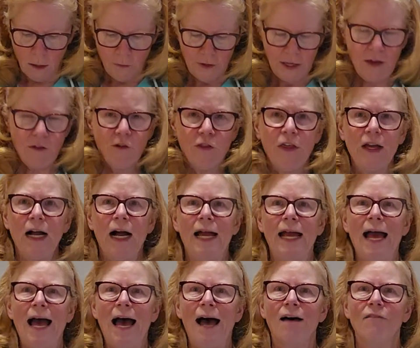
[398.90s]
The other thing I
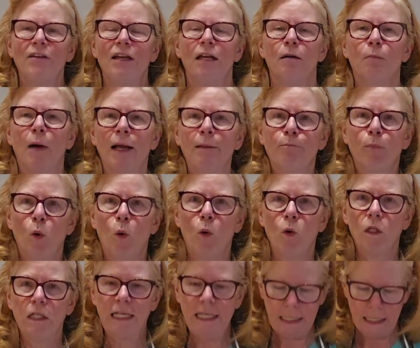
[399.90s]
have in my
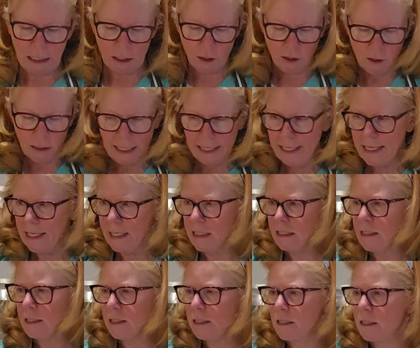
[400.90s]
bowl here
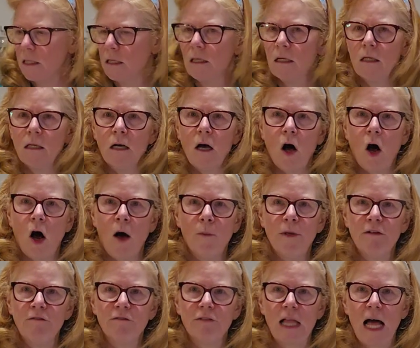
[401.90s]
is
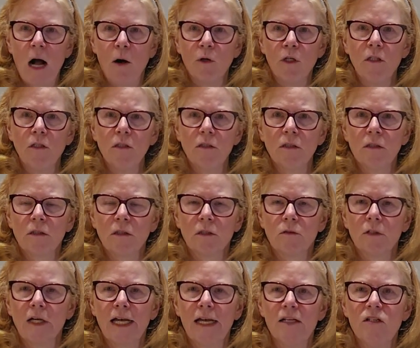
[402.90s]
almond flour.
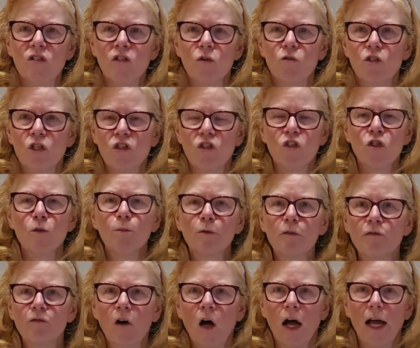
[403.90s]
Okay, so just super
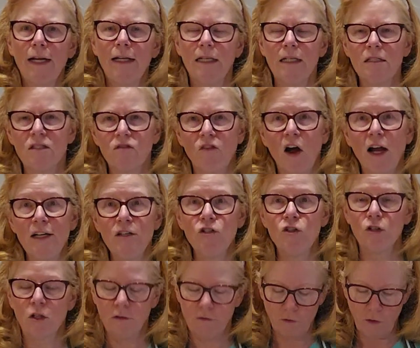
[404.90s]
fine as
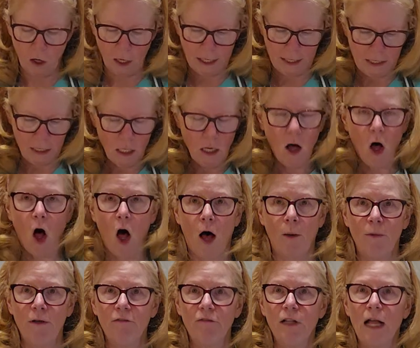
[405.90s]
you can find
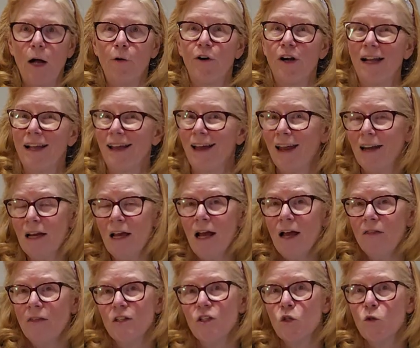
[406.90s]
almond flour. Again,
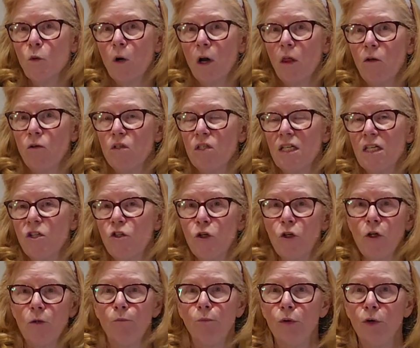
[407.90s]
this is one of those things you
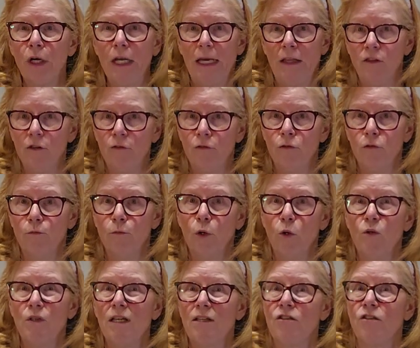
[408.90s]
can put in the food
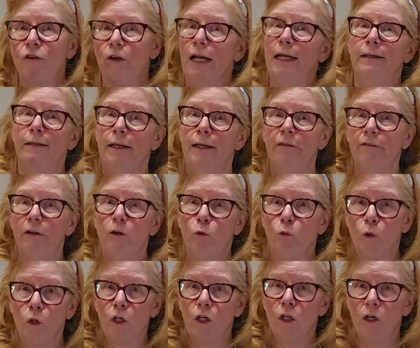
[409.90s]
processor and give it a
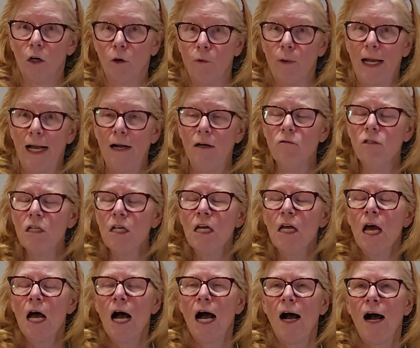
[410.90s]
whir around
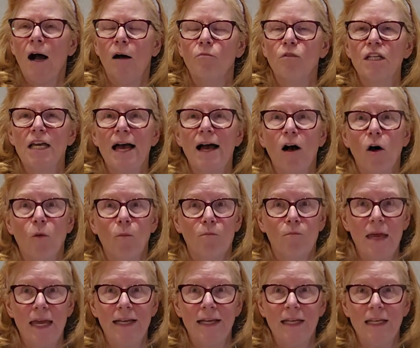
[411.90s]
to help
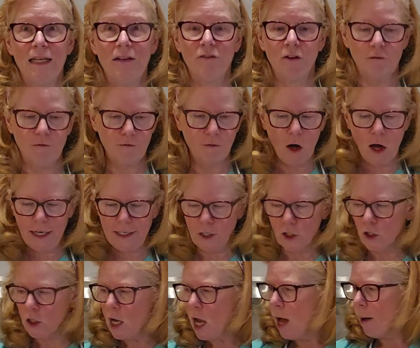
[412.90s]
make it even
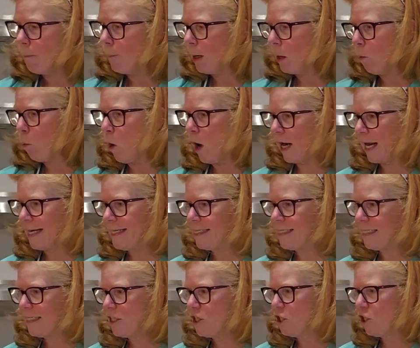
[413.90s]
finer. But what I
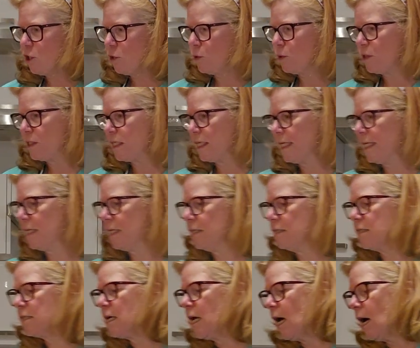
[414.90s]
did use
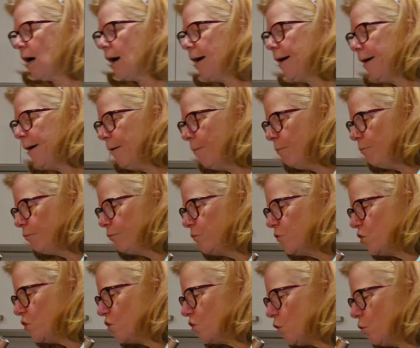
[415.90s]
is
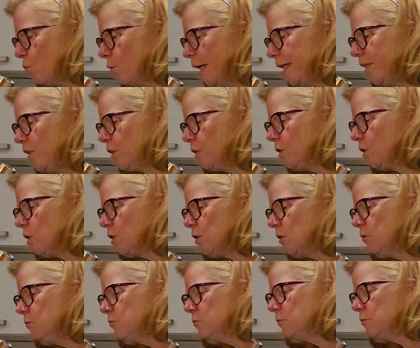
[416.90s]
just a regular
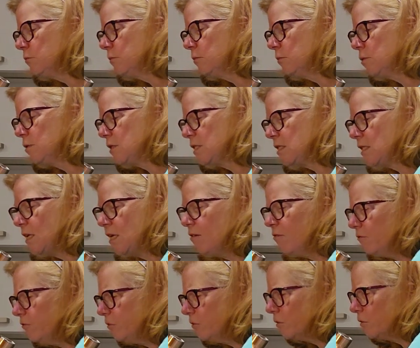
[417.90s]

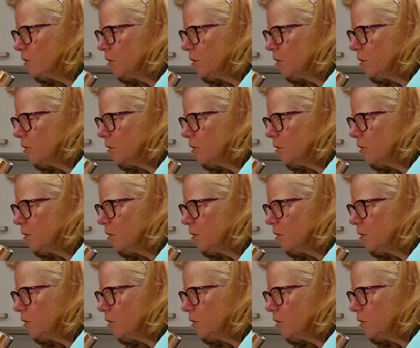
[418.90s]
sieve